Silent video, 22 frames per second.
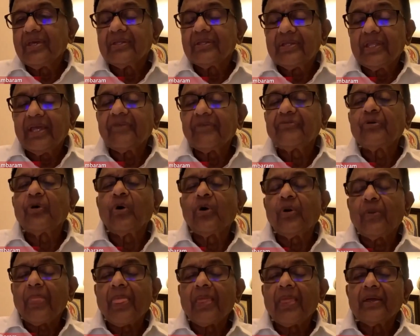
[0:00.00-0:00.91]

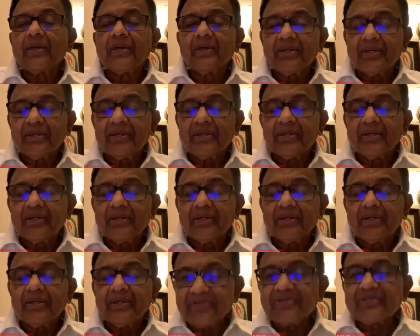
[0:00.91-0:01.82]
Therefore,
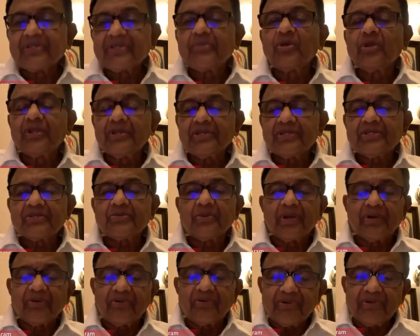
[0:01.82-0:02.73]
fiscal
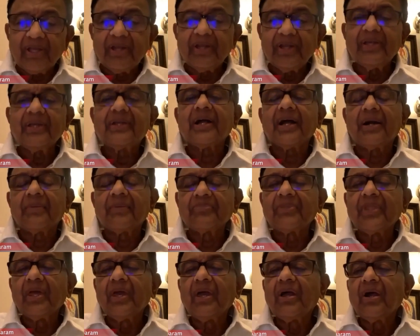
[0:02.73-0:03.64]
stimulus will really
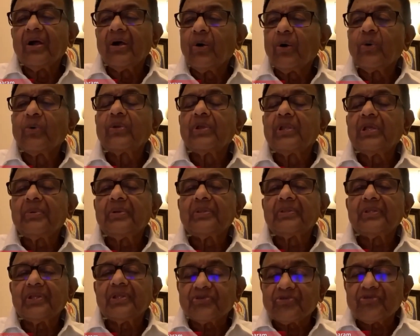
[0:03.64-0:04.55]
come only
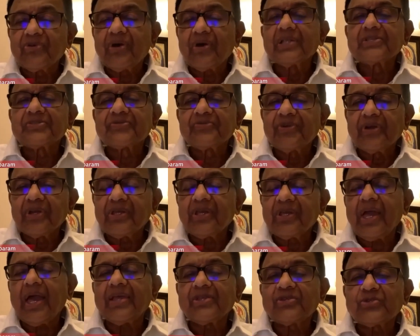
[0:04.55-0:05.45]
when they transfer
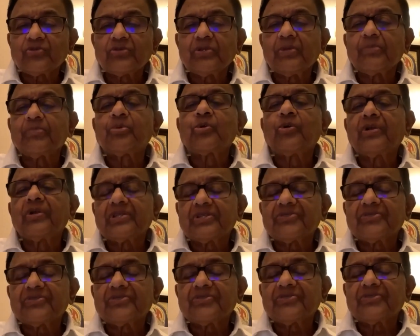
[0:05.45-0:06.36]
cash to the
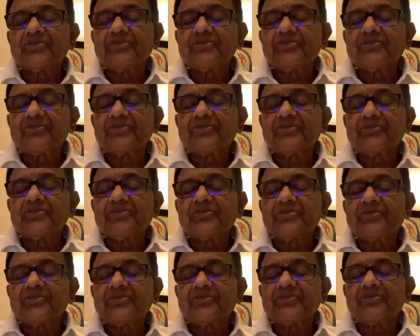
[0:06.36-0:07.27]
poorest families
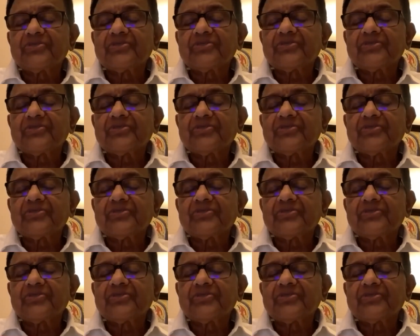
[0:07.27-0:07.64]
to tide